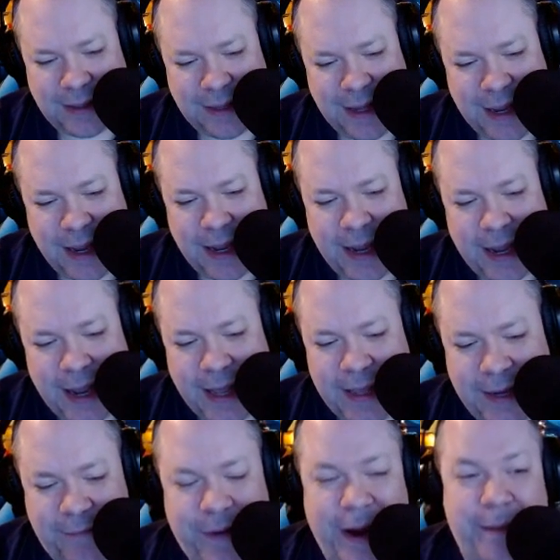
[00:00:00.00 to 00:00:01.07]
I
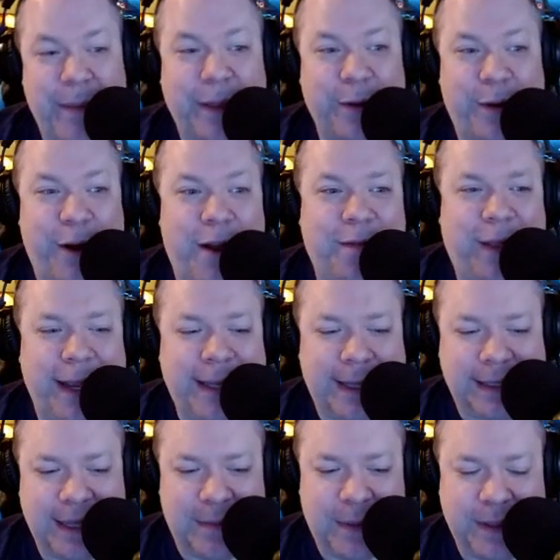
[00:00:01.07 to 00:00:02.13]
think Frank Miller got off light
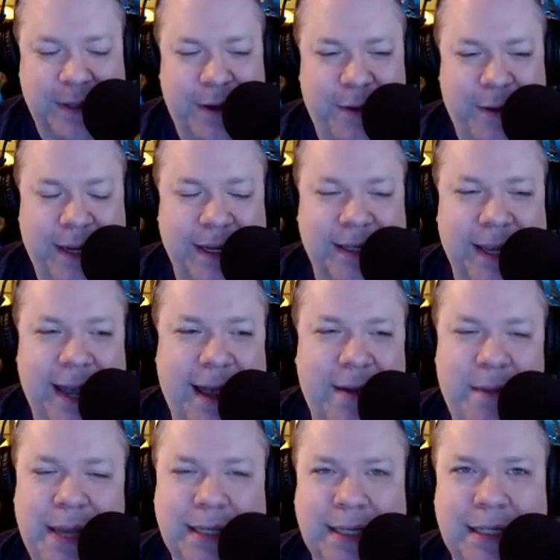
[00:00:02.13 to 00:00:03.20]
this episode because uh,
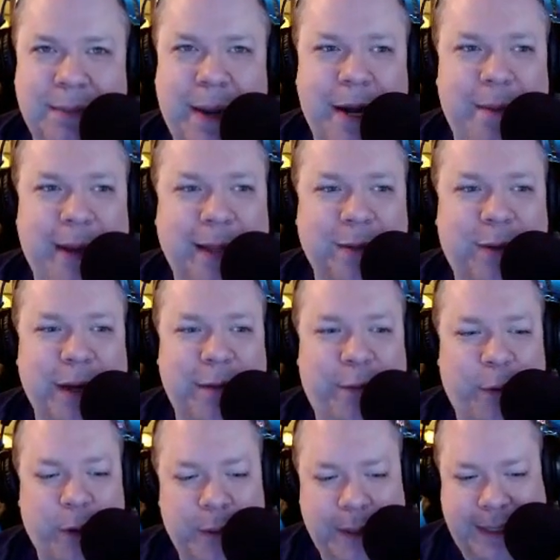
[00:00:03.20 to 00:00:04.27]
Amazing Spider-Man
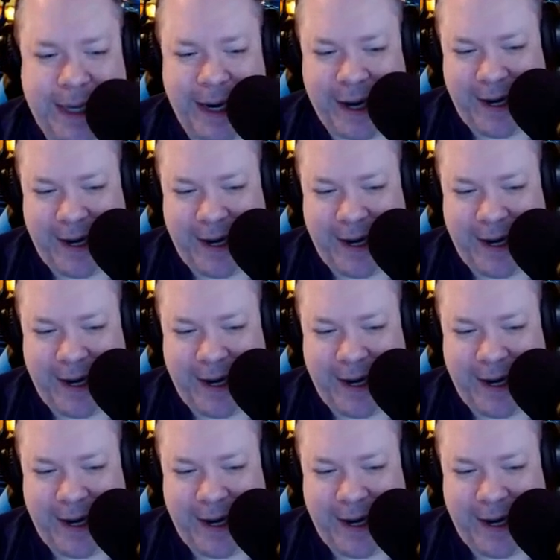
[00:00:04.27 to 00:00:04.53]
24 was here.